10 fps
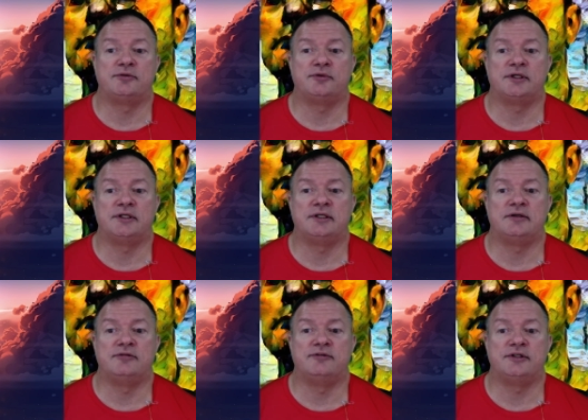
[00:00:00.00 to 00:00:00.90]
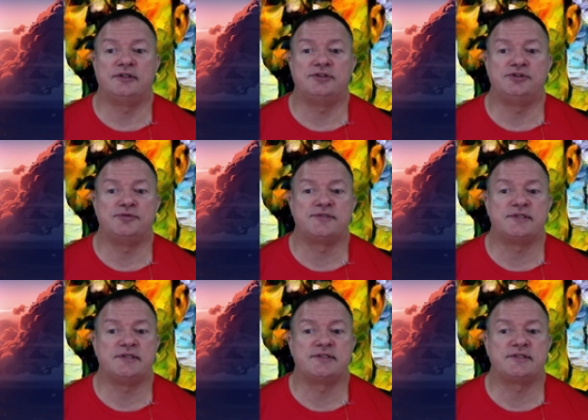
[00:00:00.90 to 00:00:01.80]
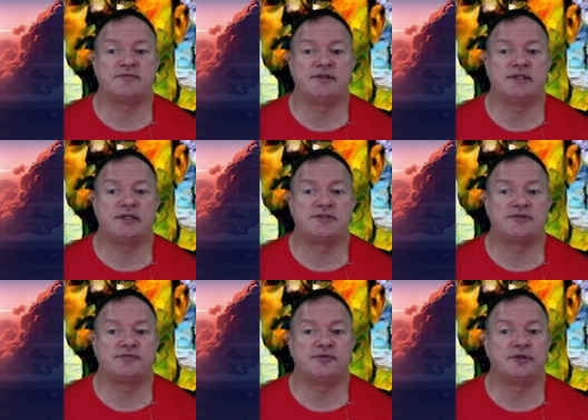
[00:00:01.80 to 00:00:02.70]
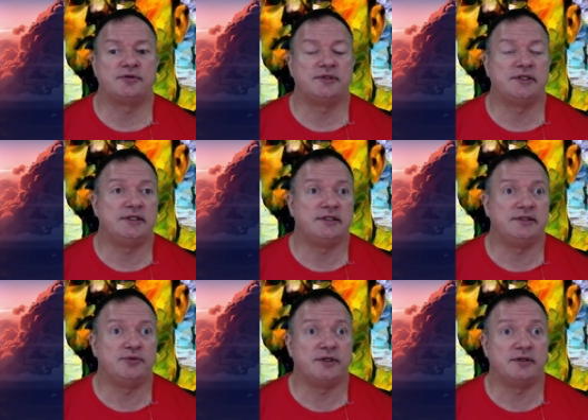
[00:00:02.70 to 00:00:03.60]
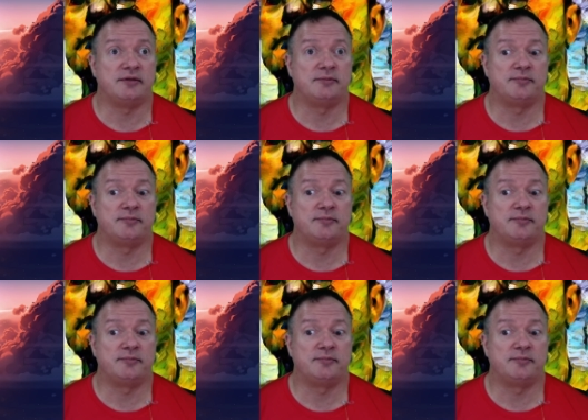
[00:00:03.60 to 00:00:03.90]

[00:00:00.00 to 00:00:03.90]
we're getting a very juicy 7,481%